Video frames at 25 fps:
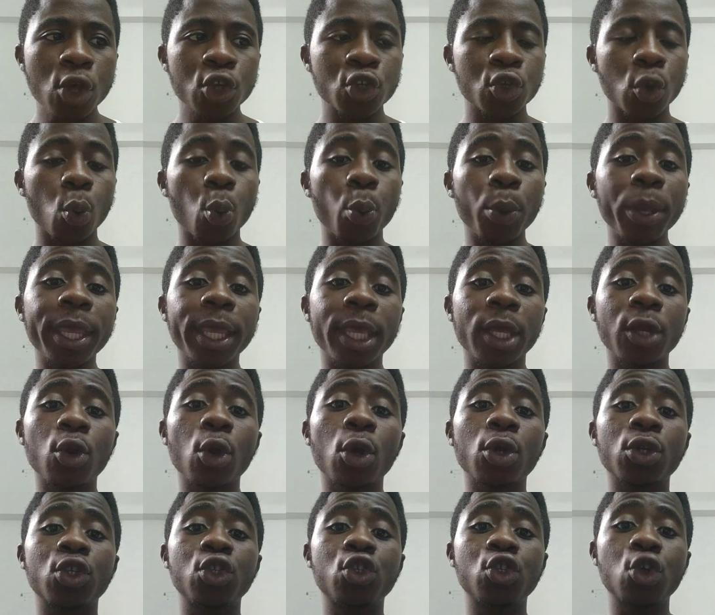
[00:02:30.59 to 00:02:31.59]
So we
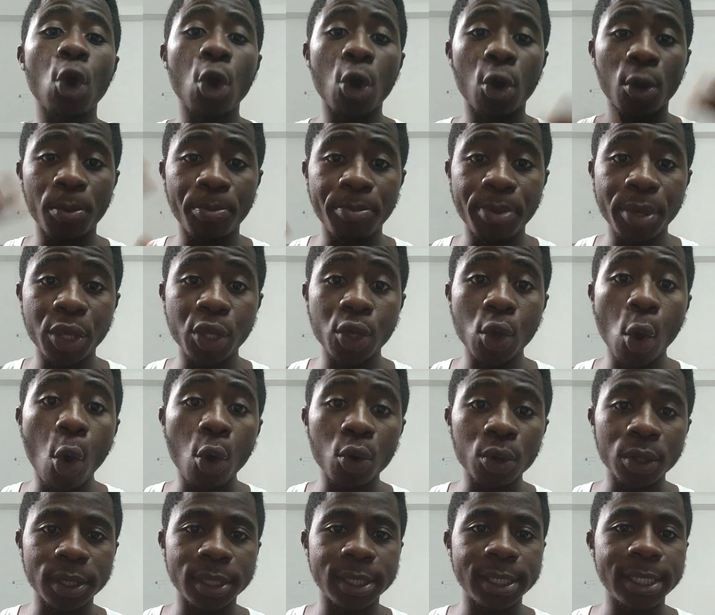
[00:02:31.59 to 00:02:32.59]
cannot talk
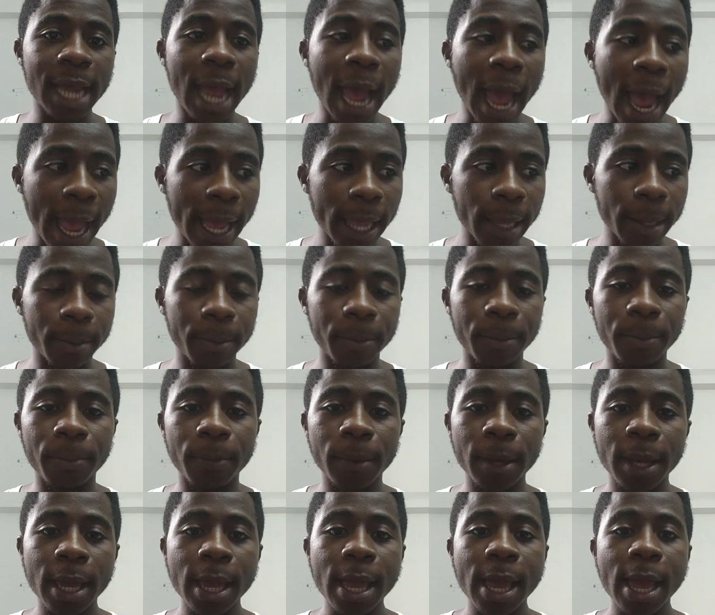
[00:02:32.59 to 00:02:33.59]
beyond
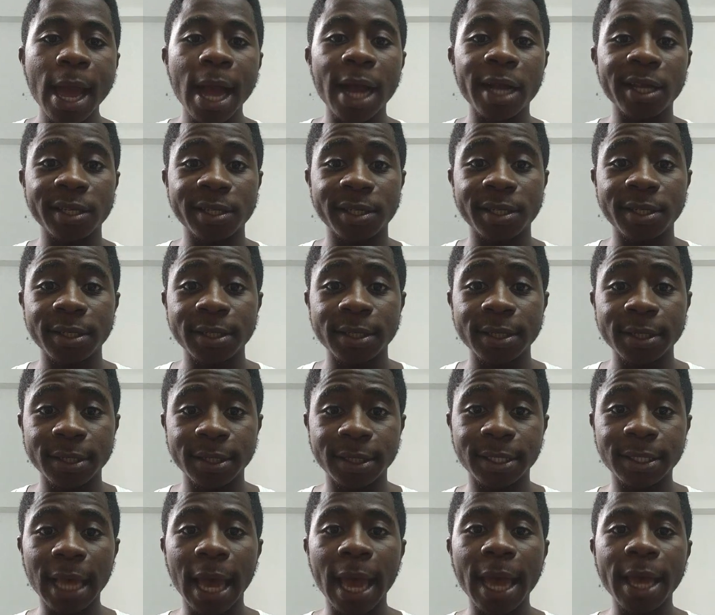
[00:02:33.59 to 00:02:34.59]
time as
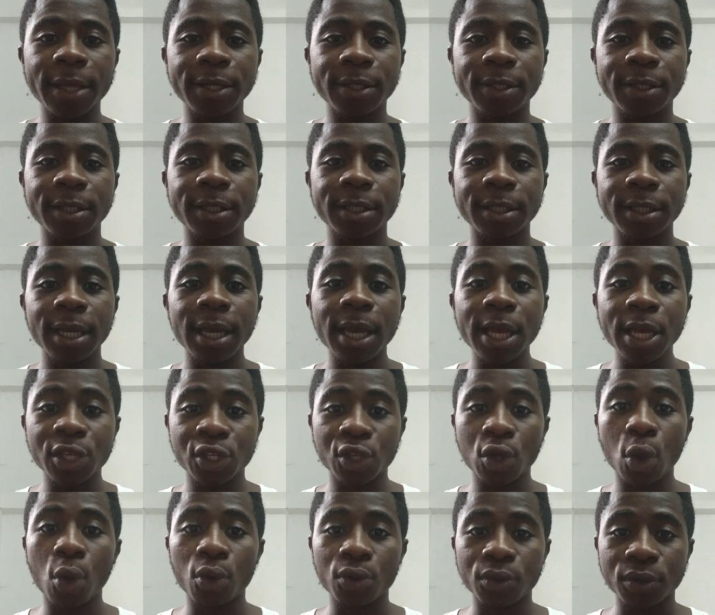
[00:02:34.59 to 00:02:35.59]
far as
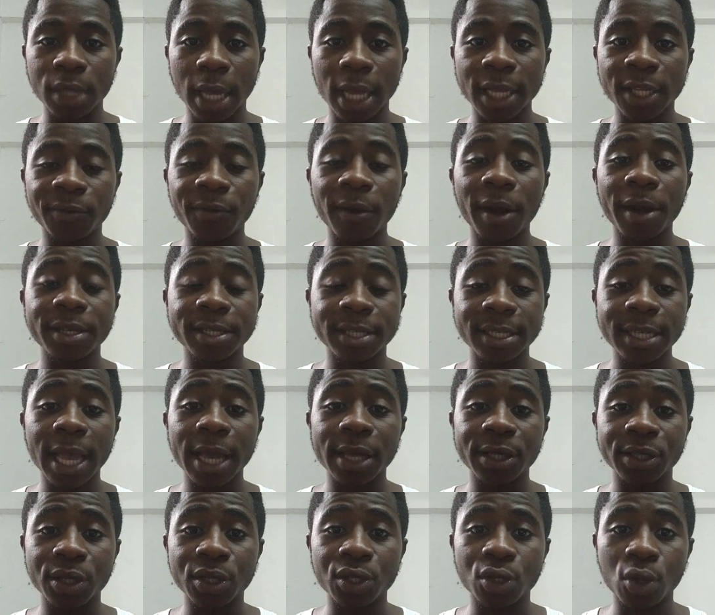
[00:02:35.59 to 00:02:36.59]

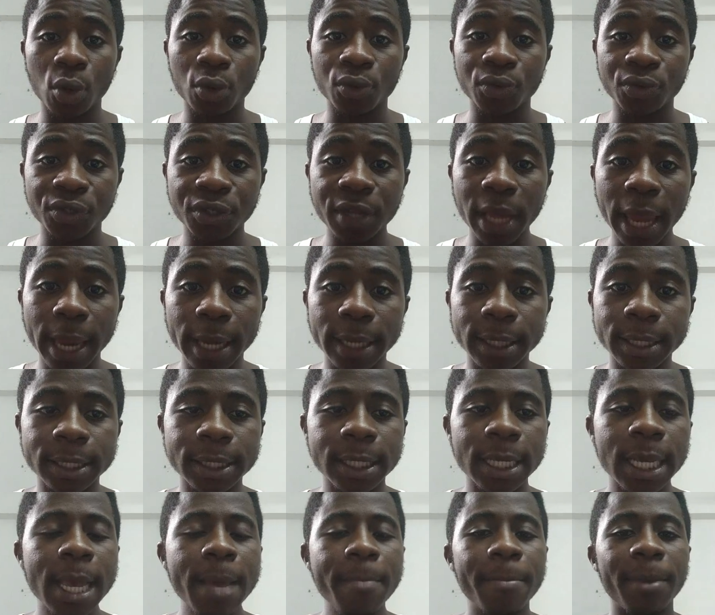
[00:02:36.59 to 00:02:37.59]
science is
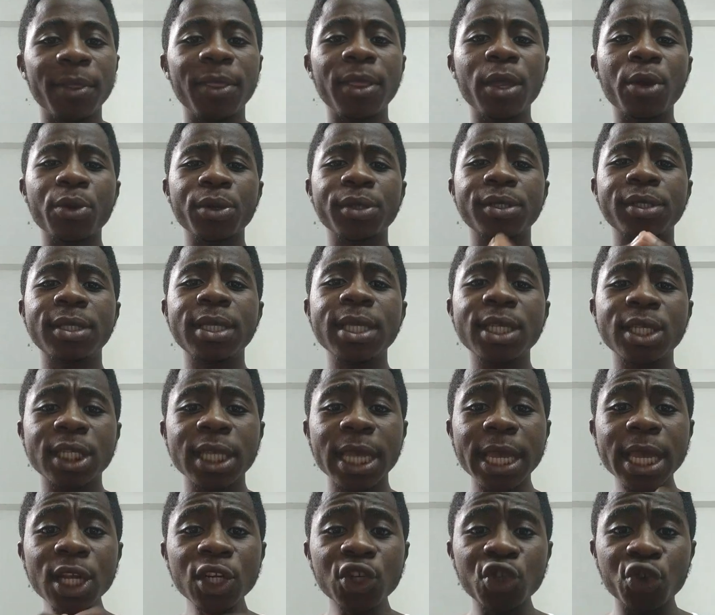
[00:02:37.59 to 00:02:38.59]
concerned. But there is
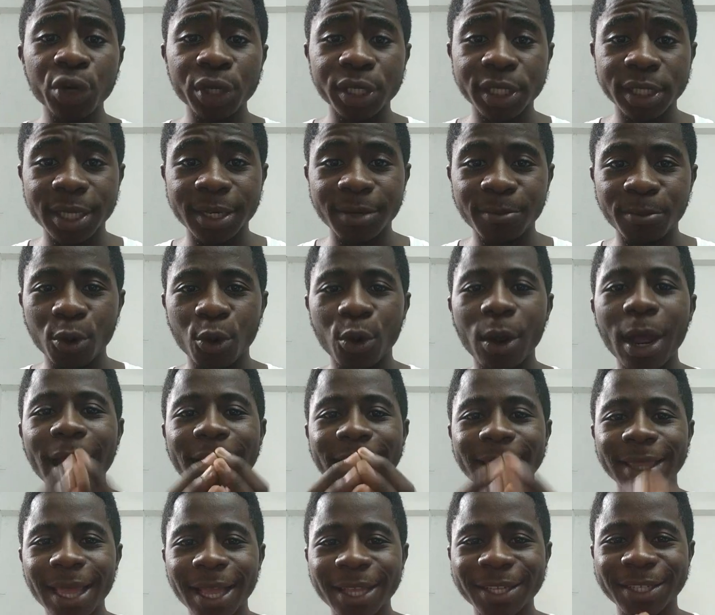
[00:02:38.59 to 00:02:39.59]
this interesting book,
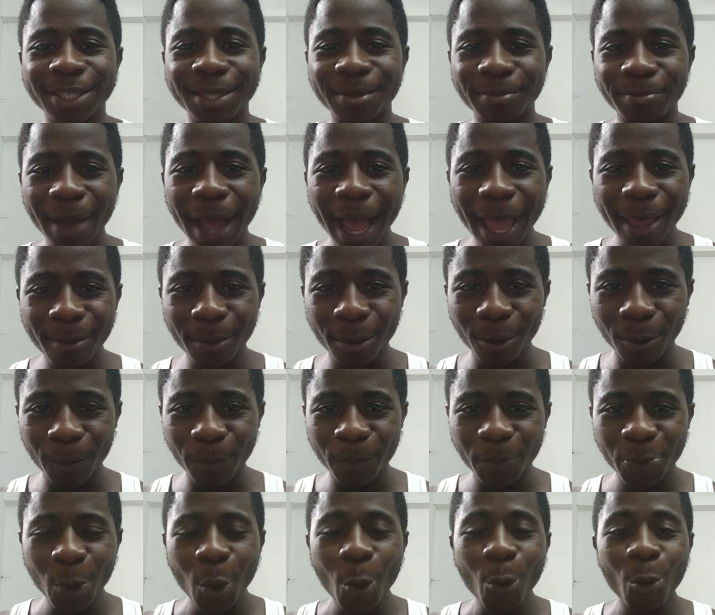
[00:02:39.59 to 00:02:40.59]
and that's the
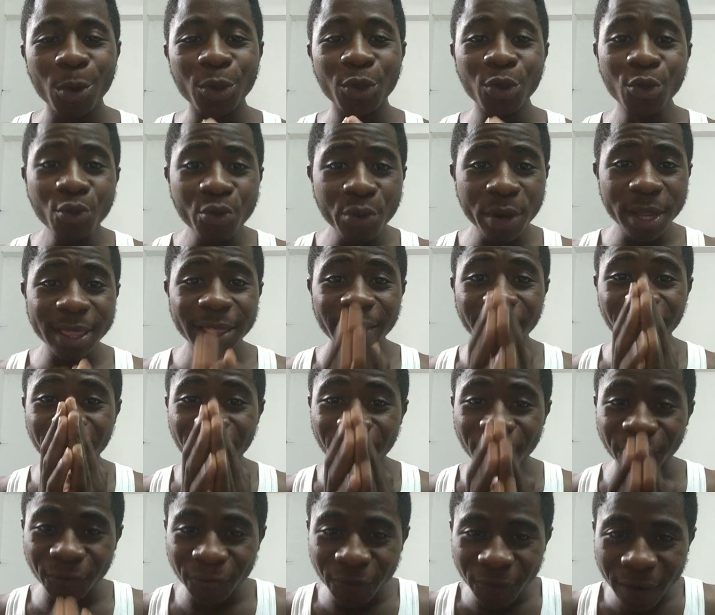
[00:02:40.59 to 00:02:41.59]
Bible. When you read the
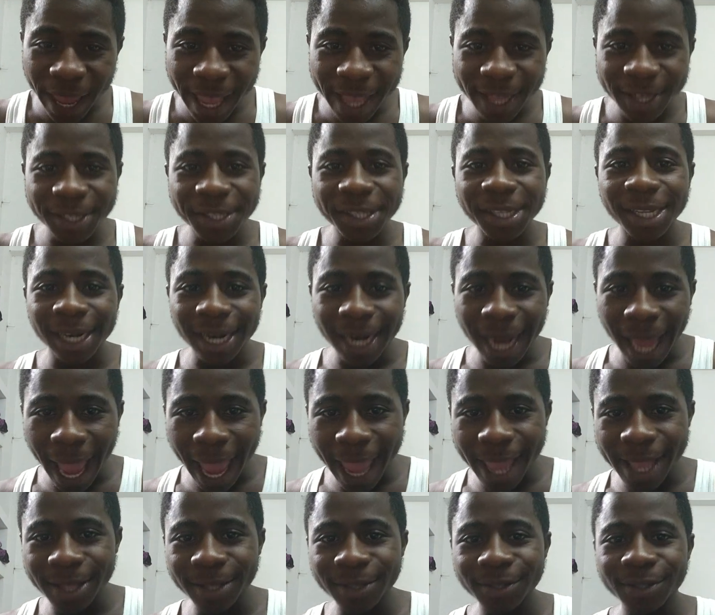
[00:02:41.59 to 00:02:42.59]
first
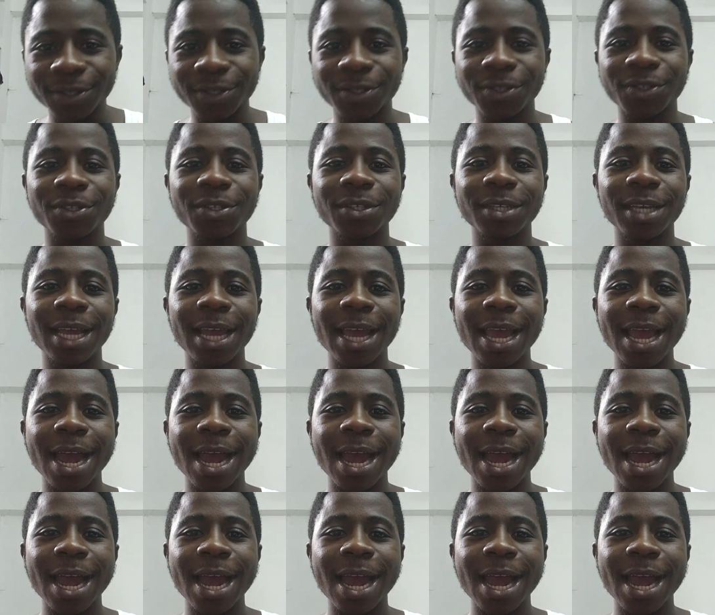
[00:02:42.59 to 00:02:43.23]
lines